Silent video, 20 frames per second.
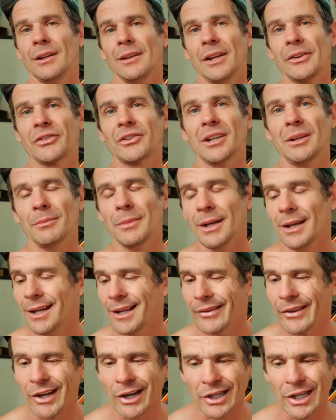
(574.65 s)
They're slim.
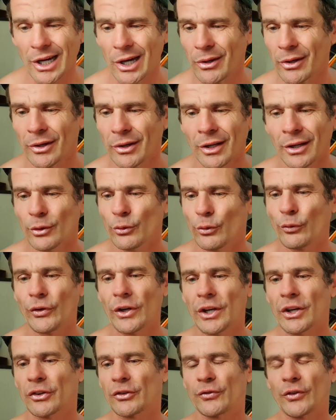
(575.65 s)
They're not going to
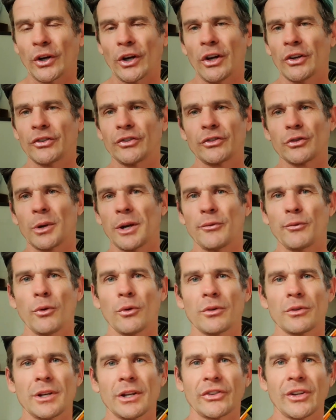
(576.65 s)
fitness first,
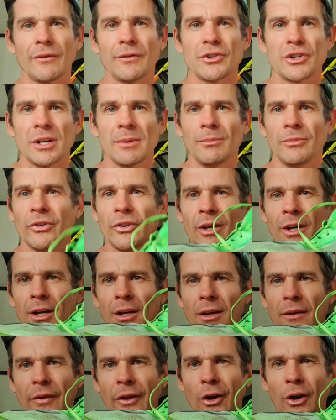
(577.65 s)
24/7 gyms.
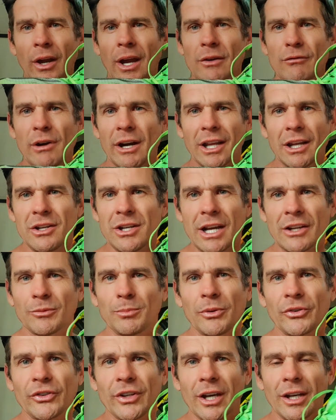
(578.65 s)
They're not running a next
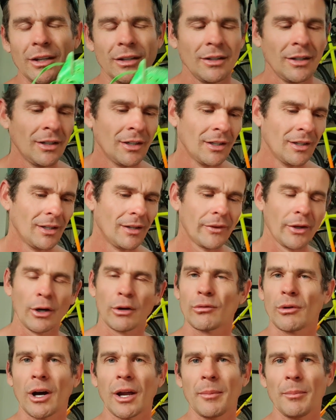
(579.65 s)
percent. They're
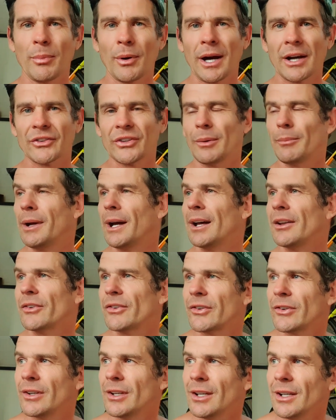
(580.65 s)
not riding bikes up mountains.